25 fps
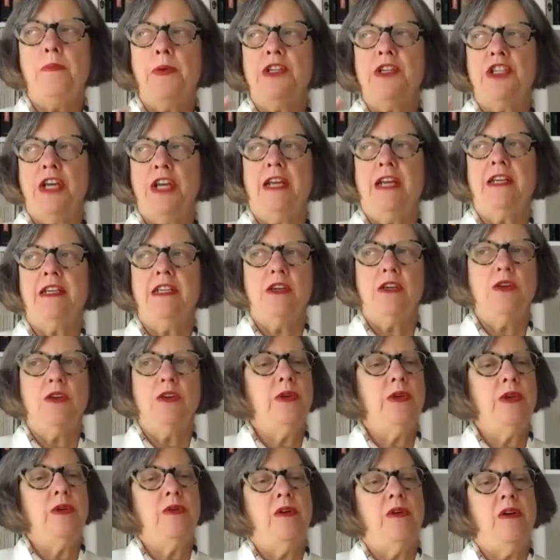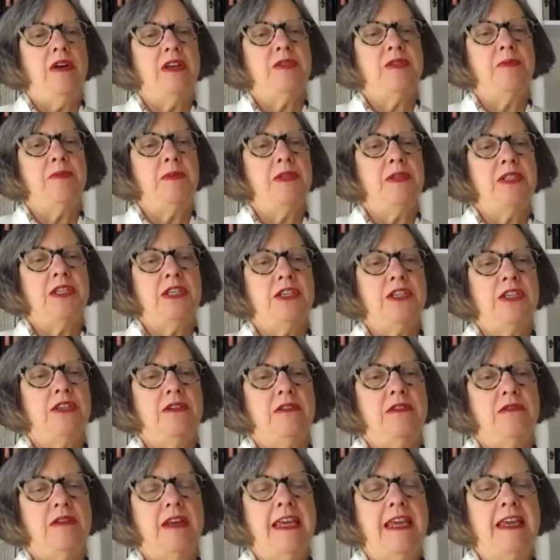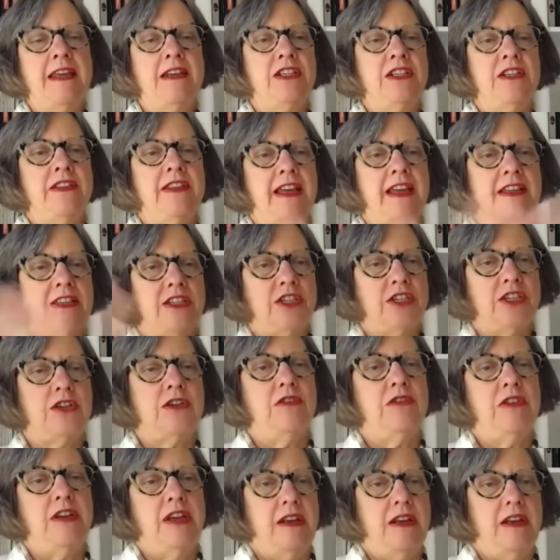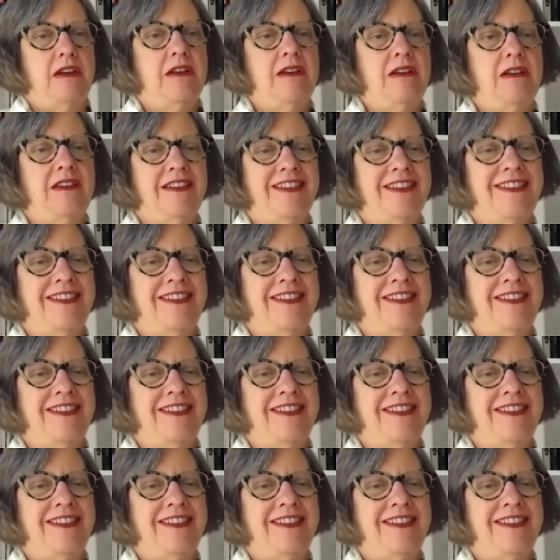projecting who you are as a musician into that screen,